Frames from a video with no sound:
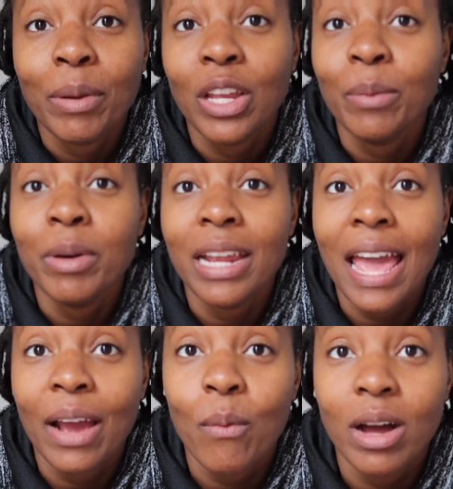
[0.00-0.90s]
gonna put an
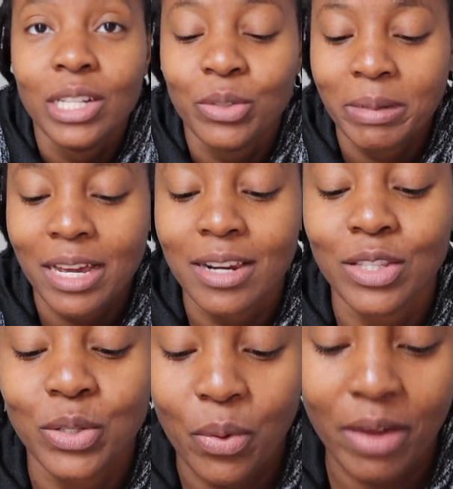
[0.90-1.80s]
egg wash. Oh my god,
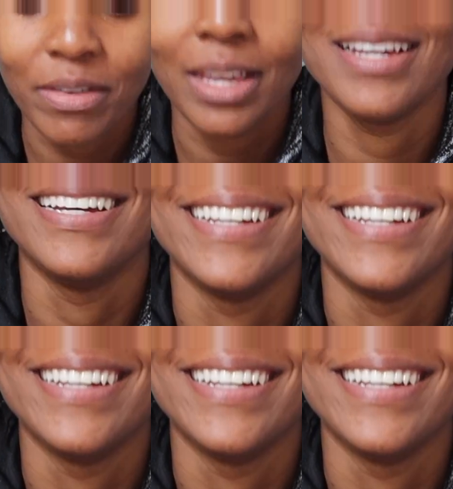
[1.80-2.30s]
it's so heavy.